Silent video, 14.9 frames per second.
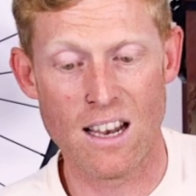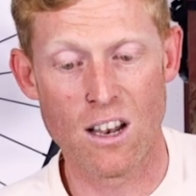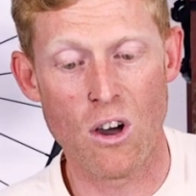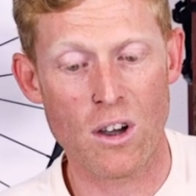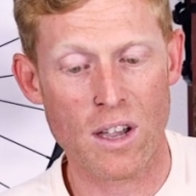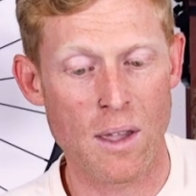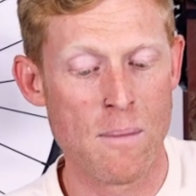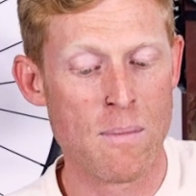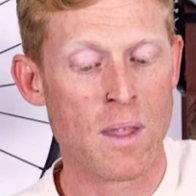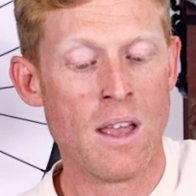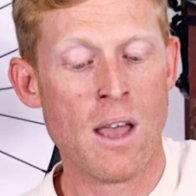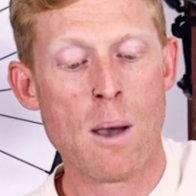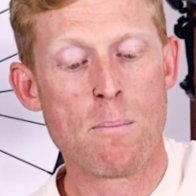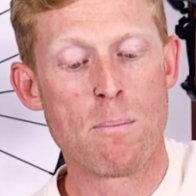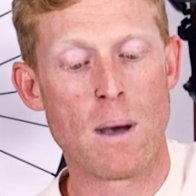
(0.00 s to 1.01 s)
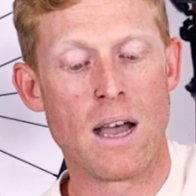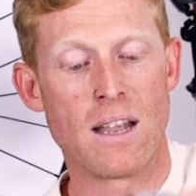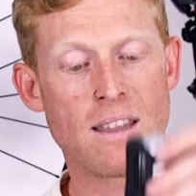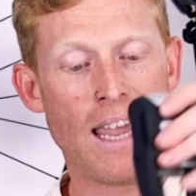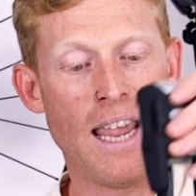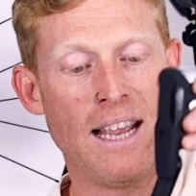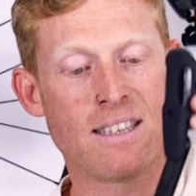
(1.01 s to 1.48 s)
D-lock,
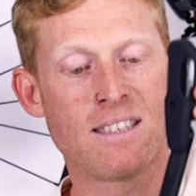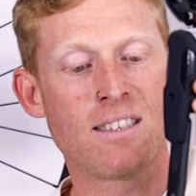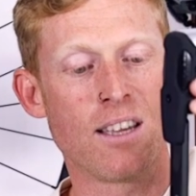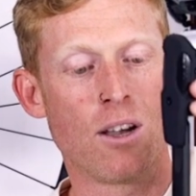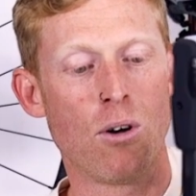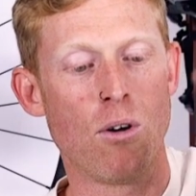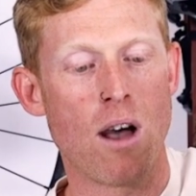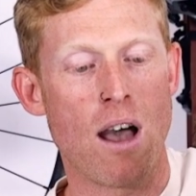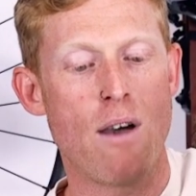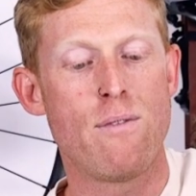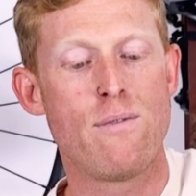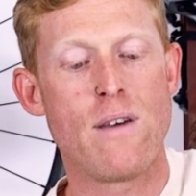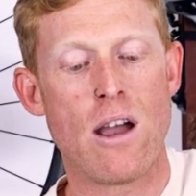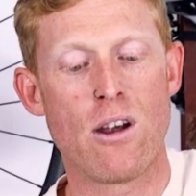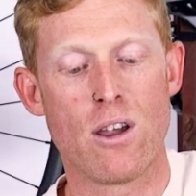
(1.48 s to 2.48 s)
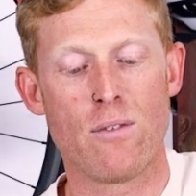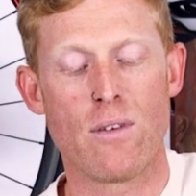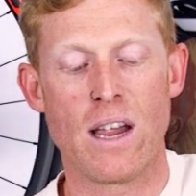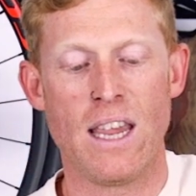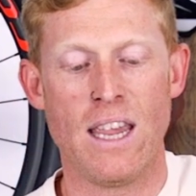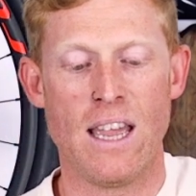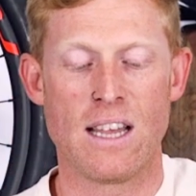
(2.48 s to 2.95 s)
but it's still a very,
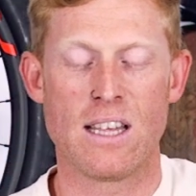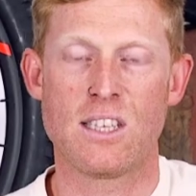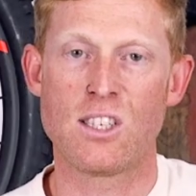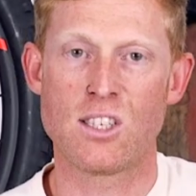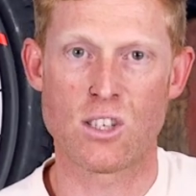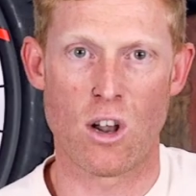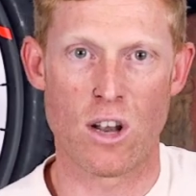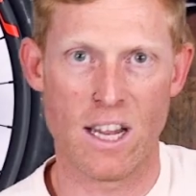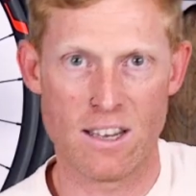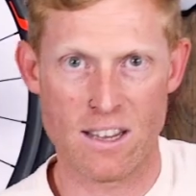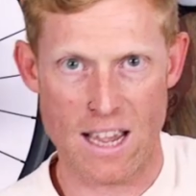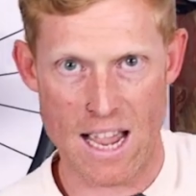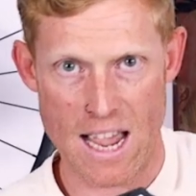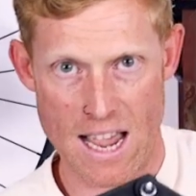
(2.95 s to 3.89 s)
very solid